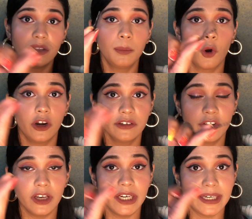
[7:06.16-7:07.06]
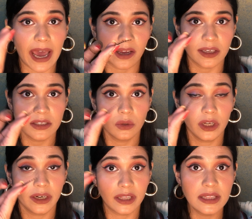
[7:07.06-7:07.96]
the product really tacky so that
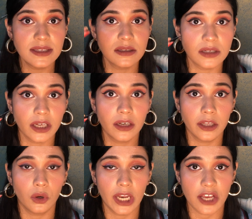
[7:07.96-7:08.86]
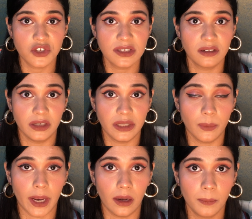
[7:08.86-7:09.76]
it can stick to your lashes really
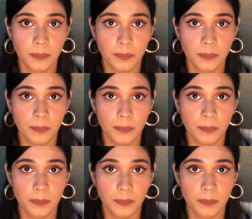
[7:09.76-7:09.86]
well